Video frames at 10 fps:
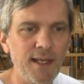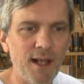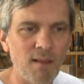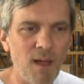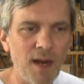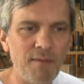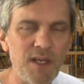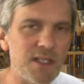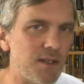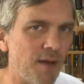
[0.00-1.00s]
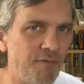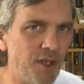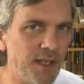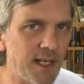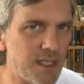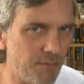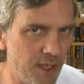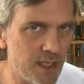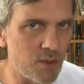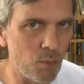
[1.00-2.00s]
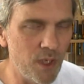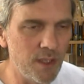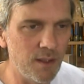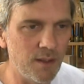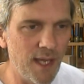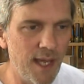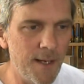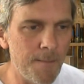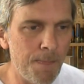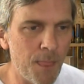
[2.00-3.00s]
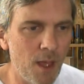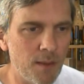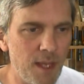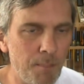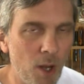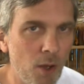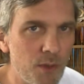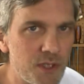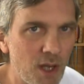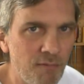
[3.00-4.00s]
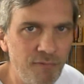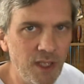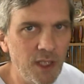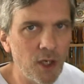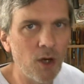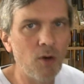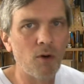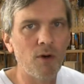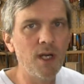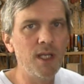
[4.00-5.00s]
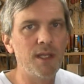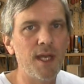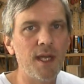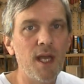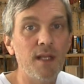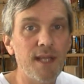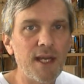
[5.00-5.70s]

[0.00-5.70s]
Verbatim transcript: a lot of these affiliates of his, when they post a video or anything, they